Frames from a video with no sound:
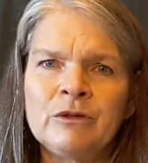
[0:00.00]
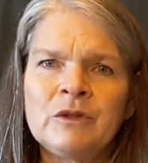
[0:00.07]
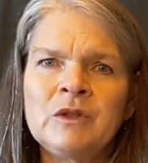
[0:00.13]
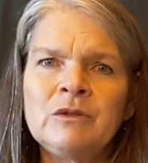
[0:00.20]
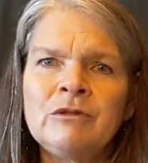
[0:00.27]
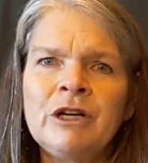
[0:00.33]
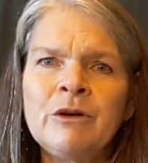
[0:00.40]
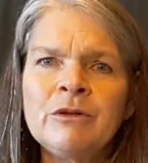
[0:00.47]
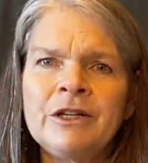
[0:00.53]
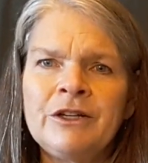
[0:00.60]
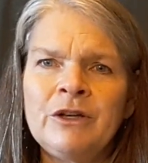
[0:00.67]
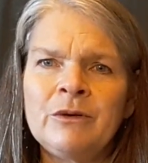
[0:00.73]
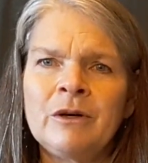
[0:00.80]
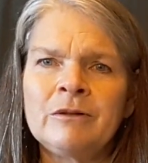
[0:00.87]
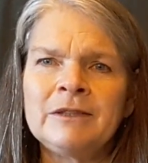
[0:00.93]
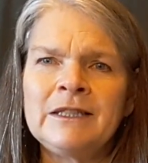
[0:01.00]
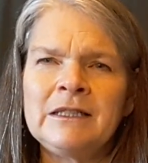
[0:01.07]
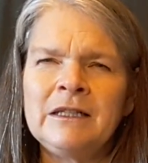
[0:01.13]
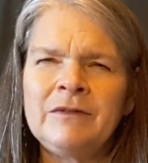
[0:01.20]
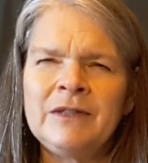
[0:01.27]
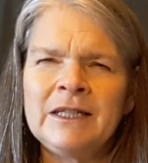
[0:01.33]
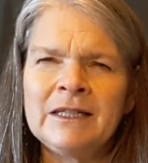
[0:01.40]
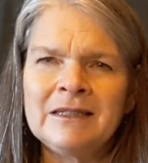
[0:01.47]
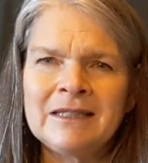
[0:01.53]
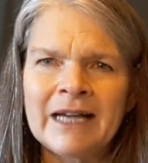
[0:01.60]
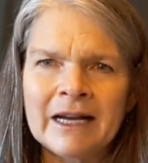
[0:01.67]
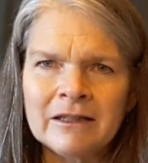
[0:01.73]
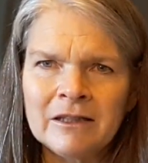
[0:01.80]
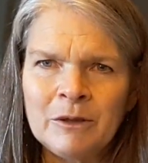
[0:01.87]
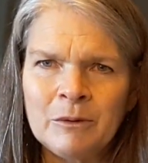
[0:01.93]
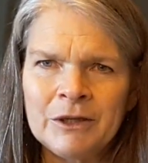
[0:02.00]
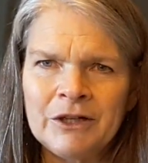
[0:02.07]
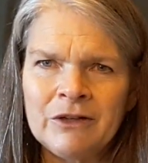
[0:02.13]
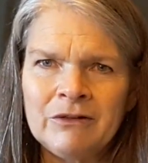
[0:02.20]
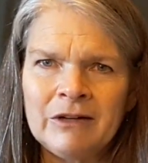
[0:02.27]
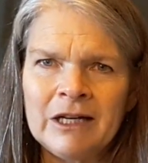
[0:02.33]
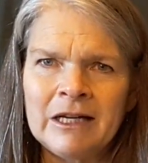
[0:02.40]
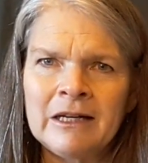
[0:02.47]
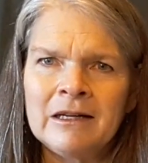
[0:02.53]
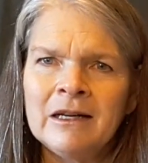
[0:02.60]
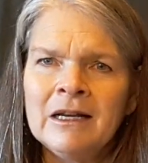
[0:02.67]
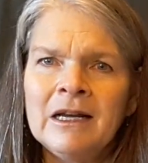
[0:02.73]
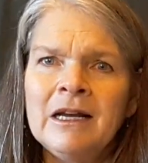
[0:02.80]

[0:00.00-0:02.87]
So know that you are receiving exactly what you need.